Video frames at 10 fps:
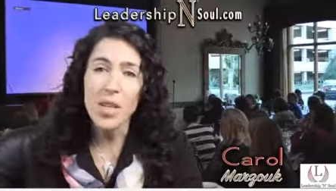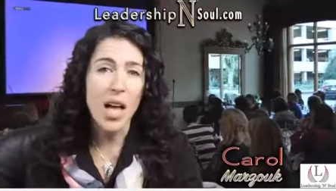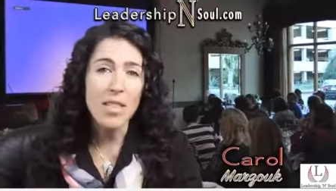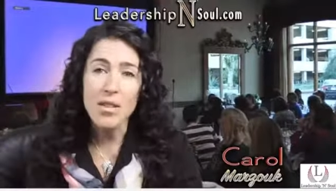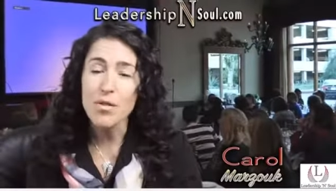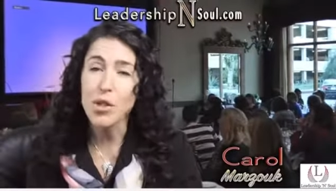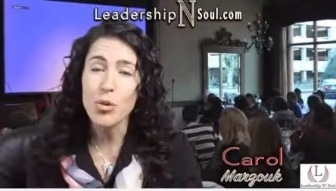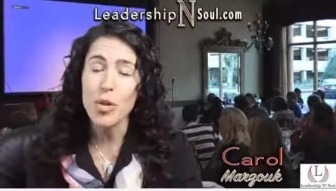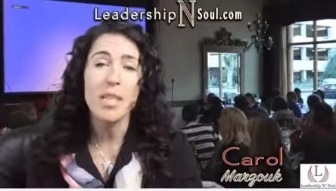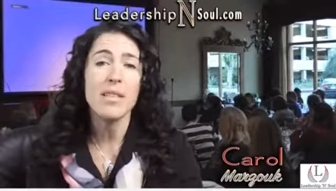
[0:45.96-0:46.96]
lots of
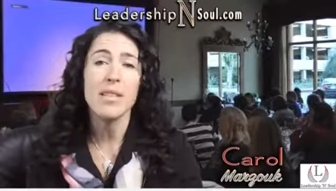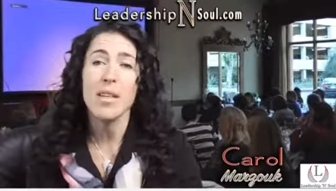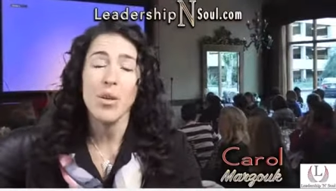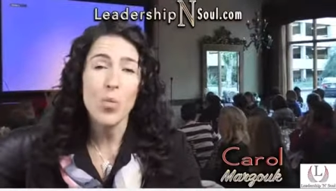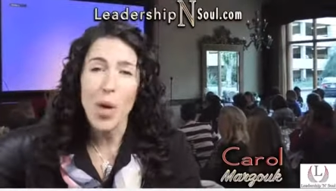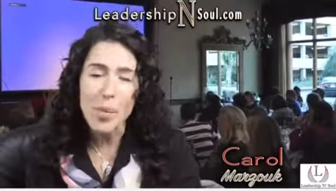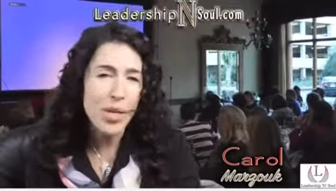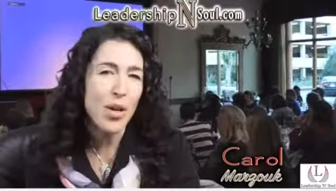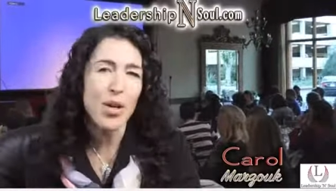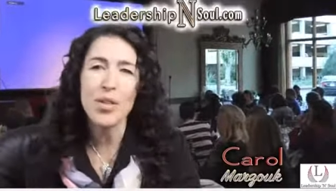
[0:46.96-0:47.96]
retreats,
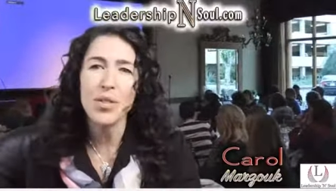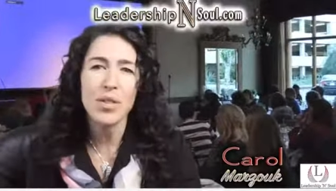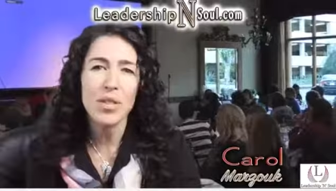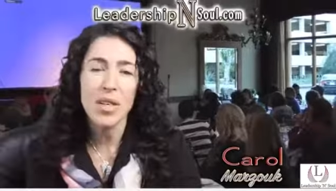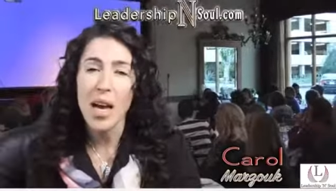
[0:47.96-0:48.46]
webinars,